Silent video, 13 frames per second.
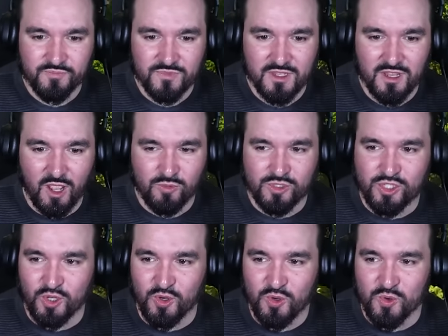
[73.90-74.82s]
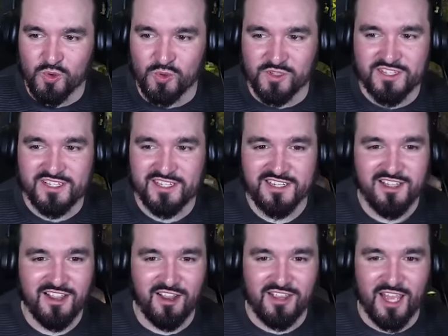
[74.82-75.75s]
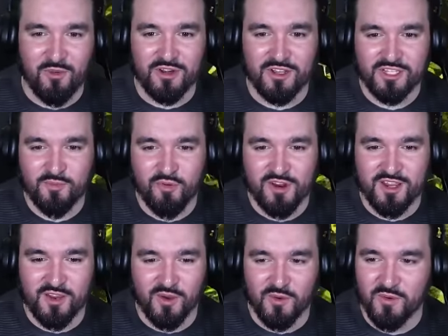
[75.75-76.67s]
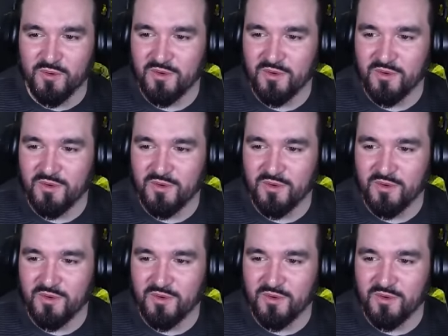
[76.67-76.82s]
Oh, dude! Hello. Oh, that one looks pretty cool.